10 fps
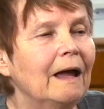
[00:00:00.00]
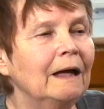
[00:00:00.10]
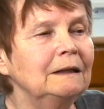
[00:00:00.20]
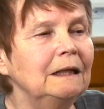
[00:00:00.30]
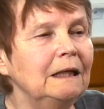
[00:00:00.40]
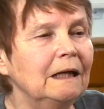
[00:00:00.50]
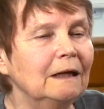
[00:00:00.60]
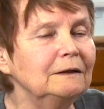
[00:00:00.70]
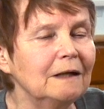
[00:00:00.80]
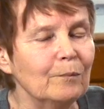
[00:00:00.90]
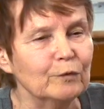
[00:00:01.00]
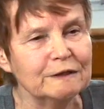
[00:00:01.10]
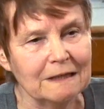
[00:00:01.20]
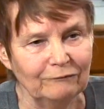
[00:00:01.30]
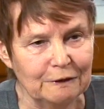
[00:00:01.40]
And he ended up with
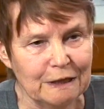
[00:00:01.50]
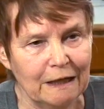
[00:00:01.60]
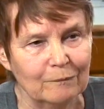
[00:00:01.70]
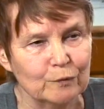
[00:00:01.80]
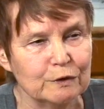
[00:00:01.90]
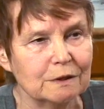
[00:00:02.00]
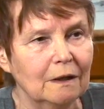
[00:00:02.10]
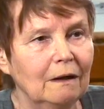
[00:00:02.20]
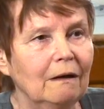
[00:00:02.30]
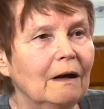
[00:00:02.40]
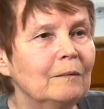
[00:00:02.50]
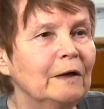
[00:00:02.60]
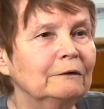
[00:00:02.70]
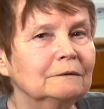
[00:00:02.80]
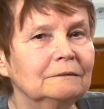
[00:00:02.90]
seven tapes
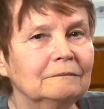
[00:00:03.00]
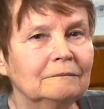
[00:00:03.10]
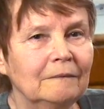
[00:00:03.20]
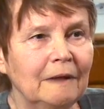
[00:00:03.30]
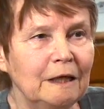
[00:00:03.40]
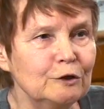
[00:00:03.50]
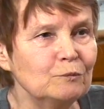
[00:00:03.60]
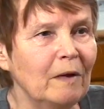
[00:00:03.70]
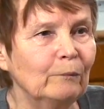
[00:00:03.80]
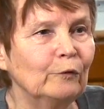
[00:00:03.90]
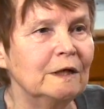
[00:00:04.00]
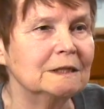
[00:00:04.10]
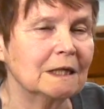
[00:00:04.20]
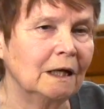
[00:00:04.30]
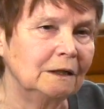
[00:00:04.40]
about his memories
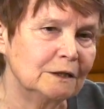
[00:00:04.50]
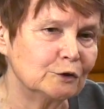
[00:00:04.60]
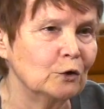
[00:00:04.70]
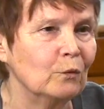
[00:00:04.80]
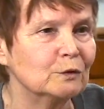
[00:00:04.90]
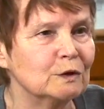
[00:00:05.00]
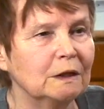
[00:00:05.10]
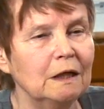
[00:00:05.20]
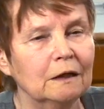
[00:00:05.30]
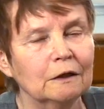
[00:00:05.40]
and his notes that he had